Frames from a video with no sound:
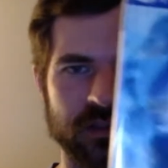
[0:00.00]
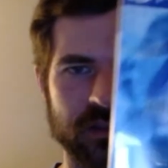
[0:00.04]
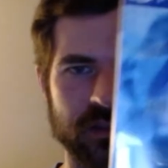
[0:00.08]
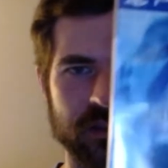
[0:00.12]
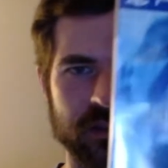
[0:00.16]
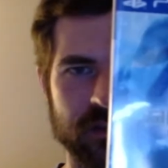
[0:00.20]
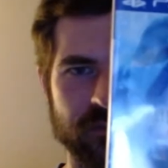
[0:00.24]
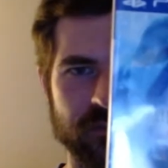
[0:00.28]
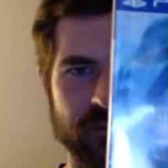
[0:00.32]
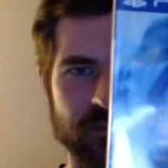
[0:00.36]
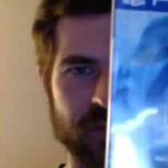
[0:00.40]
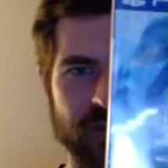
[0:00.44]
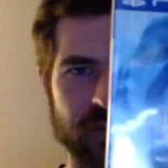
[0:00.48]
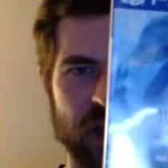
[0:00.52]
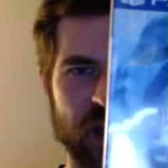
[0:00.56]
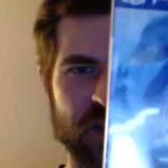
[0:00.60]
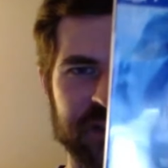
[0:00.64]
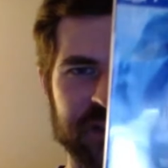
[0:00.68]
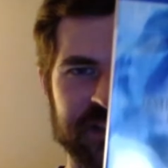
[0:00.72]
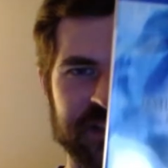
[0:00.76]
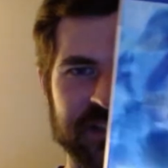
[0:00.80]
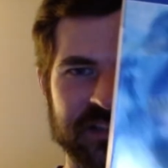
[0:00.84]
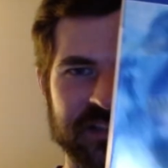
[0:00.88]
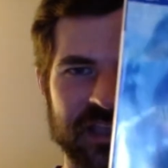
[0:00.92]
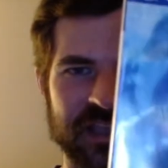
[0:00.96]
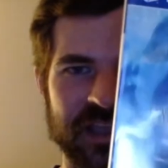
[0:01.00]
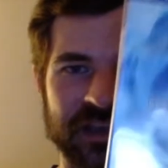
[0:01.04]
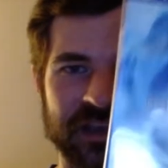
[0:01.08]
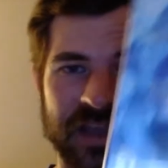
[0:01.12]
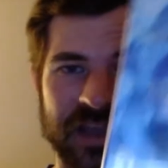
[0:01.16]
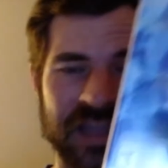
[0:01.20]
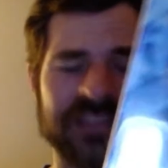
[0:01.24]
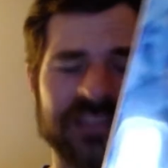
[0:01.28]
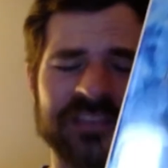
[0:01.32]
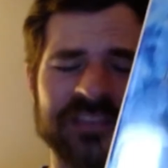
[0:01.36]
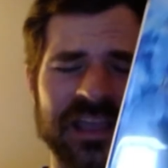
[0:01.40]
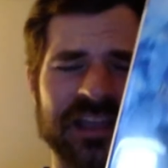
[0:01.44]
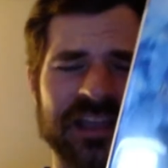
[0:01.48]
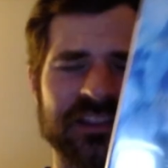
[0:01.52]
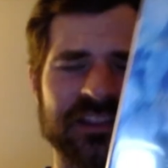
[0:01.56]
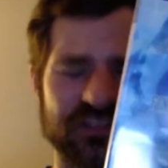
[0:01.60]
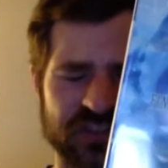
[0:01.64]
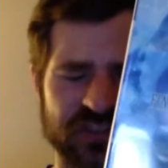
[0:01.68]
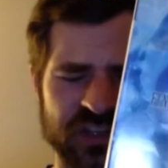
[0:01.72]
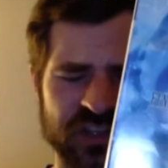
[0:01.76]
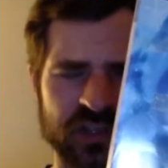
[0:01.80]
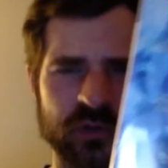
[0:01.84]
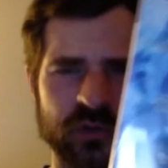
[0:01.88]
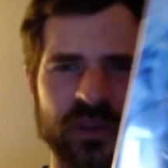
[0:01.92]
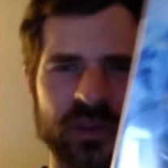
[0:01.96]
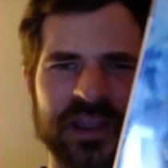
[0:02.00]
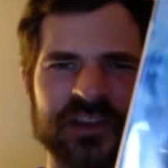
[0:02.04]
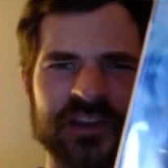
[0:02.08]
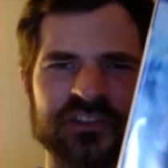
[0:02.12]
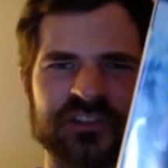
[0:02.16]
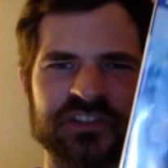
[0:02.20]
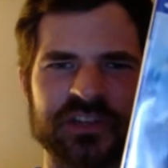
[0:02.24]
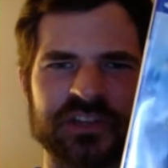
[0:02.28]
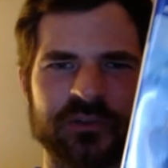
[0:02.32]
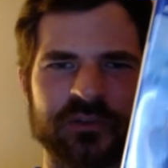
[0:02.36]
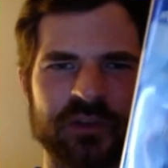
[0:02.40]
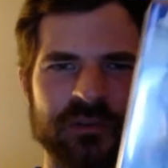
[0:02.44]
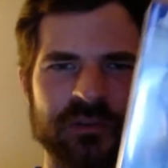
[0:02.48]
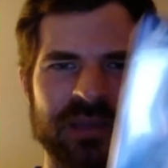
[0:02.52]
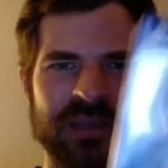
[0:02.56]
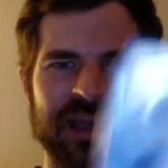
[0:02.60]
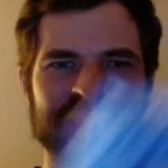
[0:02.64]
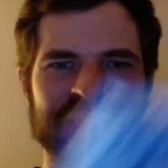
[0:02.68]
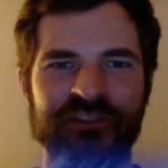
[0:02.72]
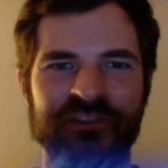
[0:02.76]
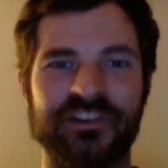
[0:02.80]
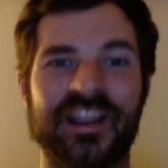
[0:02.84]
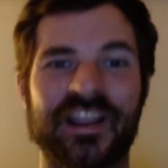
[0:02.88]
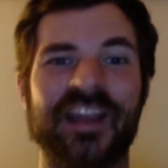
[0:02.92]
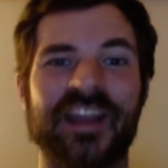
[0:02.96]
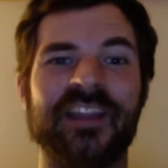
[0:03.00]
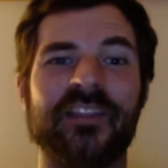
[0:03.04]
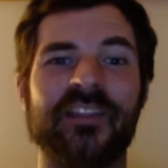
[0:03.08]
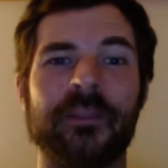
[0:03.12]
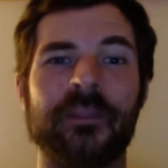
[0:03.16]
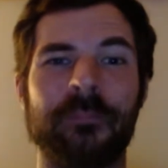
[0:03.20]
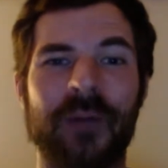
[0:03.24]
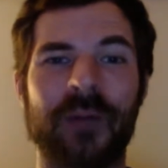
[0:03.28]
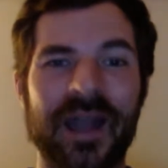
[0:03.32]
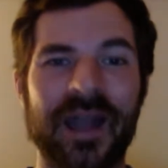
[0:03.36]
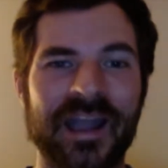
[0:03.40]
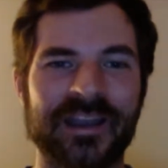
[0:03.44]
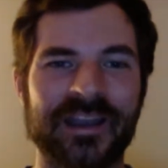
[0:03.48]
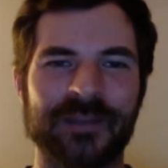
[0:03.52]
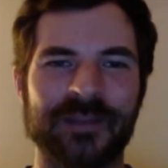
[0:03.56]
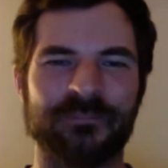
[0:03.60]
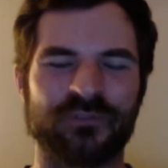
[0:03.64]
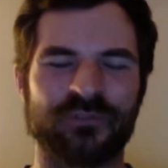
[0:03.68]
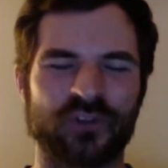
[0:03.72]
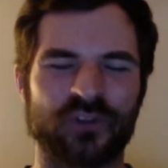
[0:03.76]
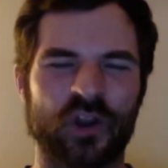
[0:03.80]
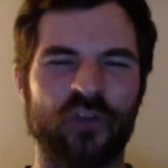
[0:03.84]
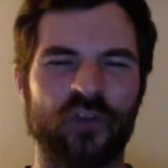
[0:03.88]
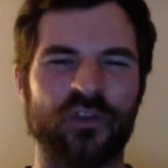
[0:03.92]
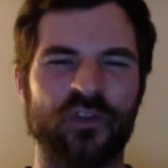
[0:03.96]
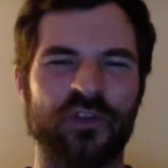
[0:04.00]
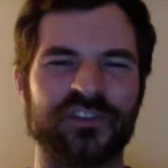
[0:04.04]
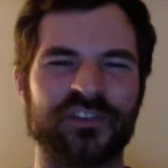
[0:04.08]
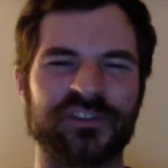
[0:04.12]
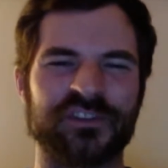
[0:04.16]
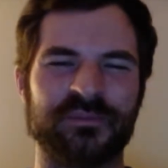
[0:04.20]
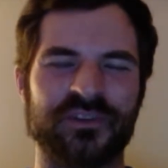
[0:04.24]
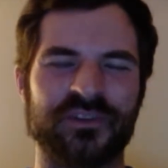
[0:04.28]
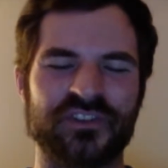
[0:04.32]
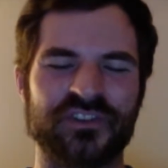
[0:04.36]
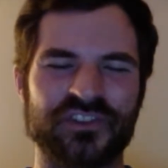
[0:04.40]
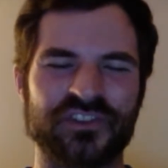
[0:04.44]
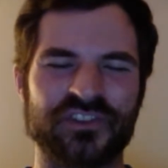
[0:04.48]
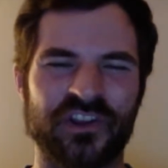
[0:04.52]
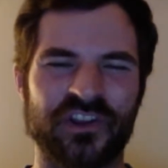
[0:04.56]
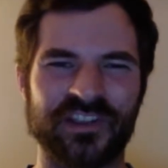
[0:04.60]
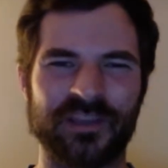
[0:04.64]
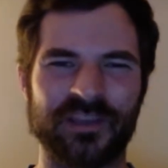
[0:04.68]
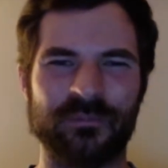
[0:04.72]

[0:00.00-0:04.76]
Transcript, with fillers: Final Fantasy X and X two H D Remaster, getting the Platinum Trophy, which I'm going to show you.